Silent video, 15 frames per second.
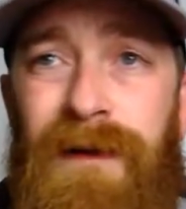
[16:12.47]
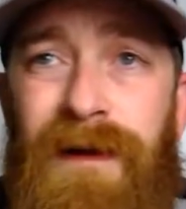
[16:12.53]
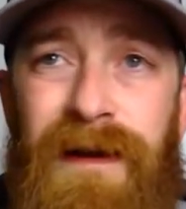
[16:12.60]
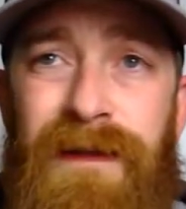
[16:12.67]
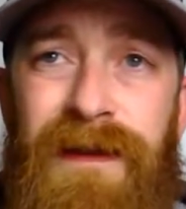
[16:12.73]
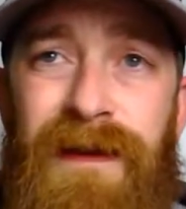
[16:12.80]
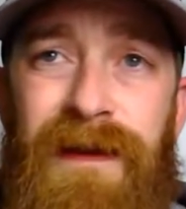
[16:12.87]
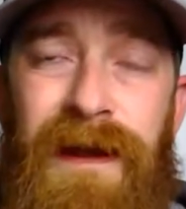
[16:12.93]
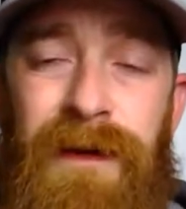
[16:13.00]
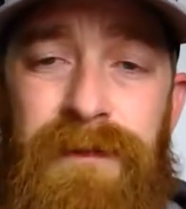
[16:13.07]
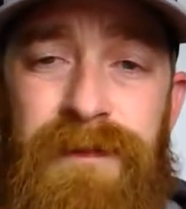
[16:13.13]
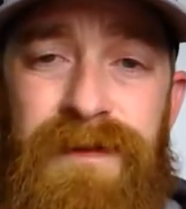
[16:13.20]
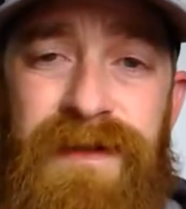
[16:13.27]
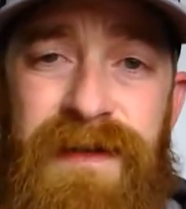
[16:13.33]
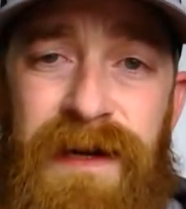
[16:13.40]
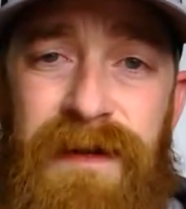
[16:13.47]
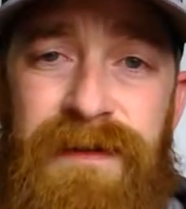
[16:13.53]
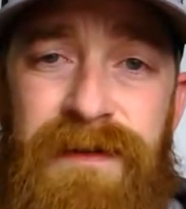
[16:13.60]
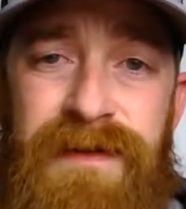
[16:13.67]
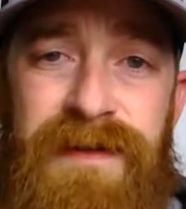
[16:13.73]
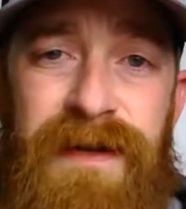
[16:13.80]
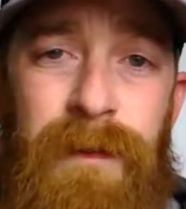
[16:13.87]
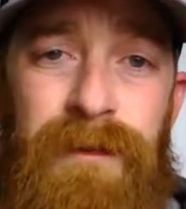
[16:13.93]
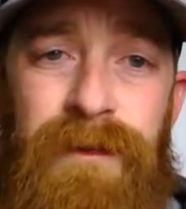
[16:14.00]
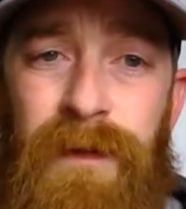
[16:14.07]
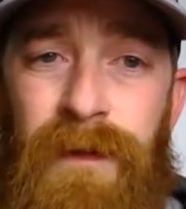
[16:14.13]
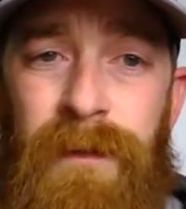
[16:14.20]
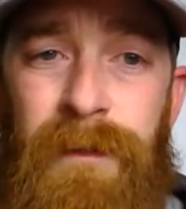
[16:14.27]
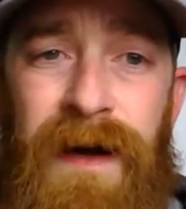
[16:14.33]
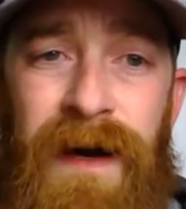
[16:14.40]
I think it averages out to the same if you
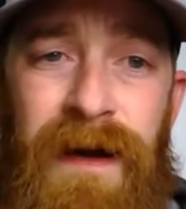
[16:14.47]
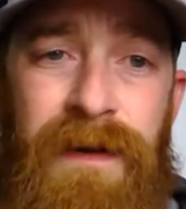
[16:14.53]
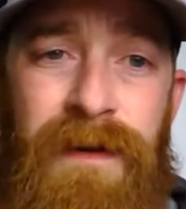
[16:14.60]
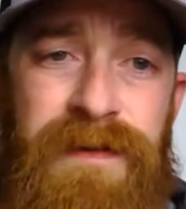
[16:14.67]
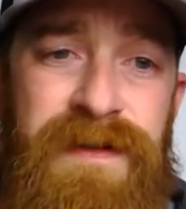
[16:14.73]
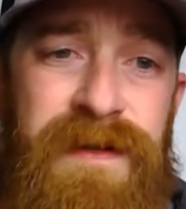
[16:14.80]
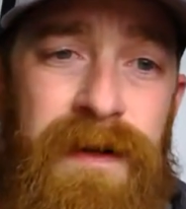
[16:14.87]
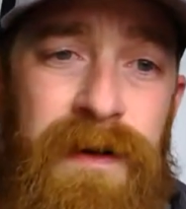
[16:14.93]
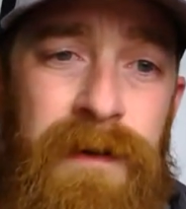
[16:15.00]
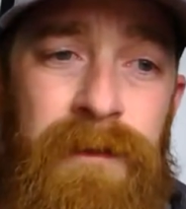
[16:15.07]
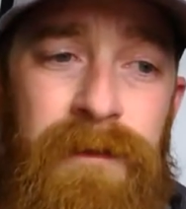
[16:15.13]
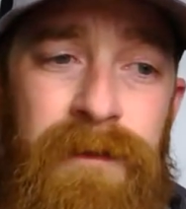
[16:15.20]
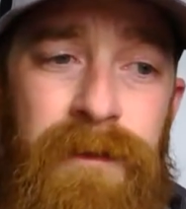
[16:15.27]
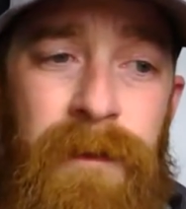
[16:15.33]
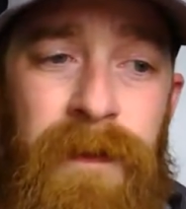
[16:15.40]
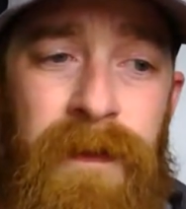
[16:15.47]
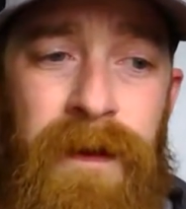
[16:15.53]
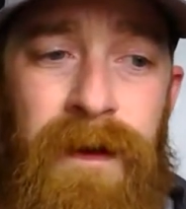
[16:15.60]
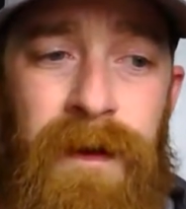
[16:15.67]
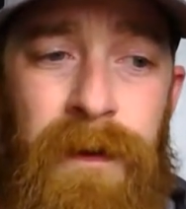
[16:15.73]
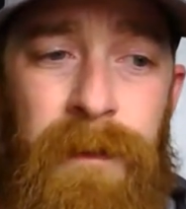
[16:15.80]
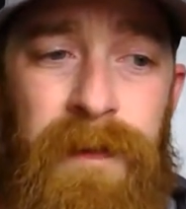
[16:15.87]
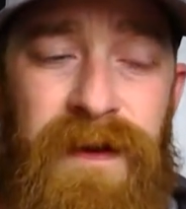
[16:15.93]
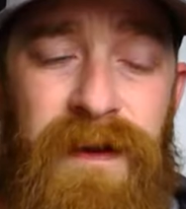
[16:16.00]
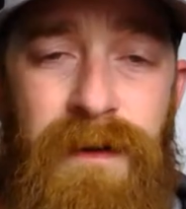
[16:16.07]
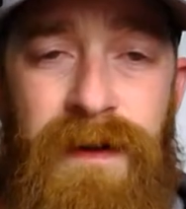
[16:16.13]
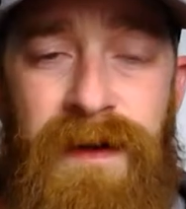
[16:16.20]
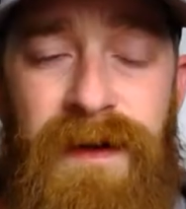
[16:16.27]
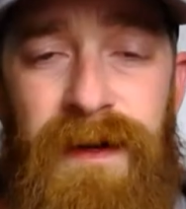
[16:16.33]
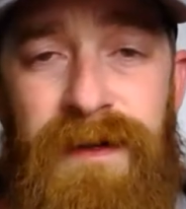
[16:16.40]
were to buy it yourself, you know, but then
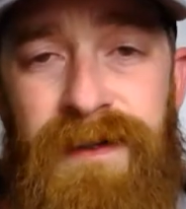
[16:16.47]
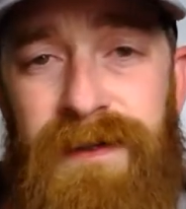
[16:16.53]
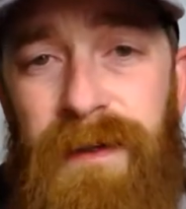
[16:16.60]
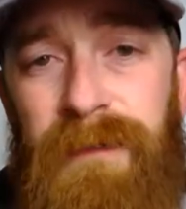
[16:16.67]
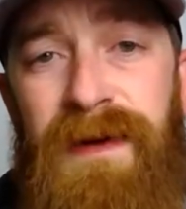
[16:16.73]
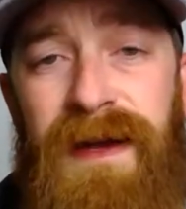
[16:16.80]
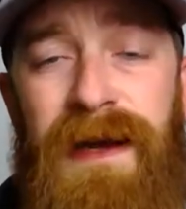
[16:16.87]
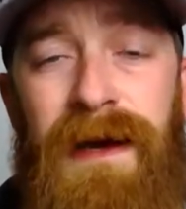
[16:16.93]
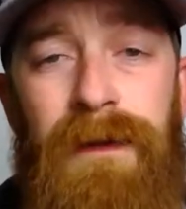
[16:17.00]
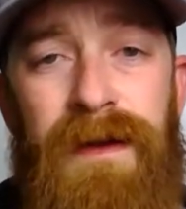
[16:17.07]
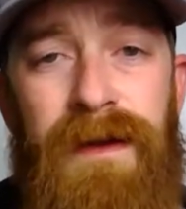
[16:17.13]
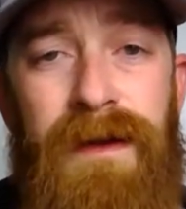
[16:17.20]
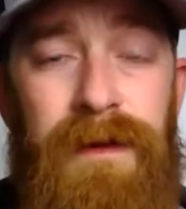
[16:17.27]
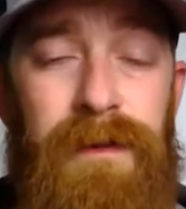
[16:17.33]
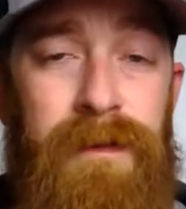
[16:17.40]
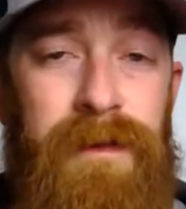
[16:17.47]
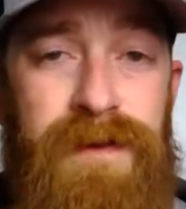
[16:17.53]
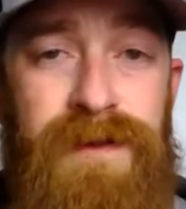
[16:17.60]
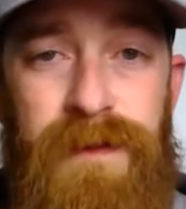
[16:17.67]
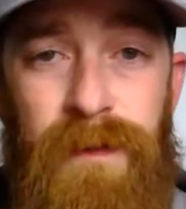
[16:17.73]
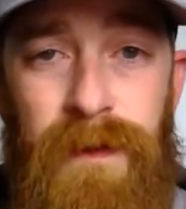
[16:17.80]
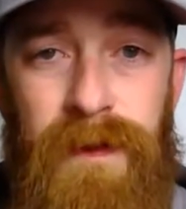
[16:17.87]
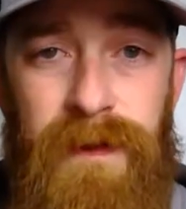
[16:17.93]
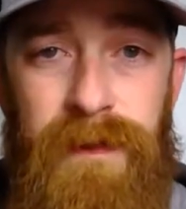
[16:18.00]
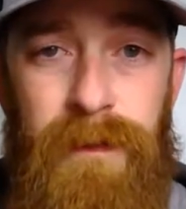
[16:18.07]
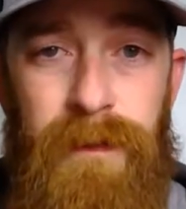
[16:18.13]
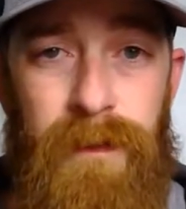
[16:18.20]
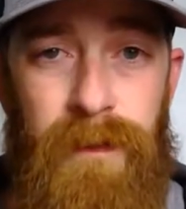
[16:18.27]
you get to actually pick out the color that you want.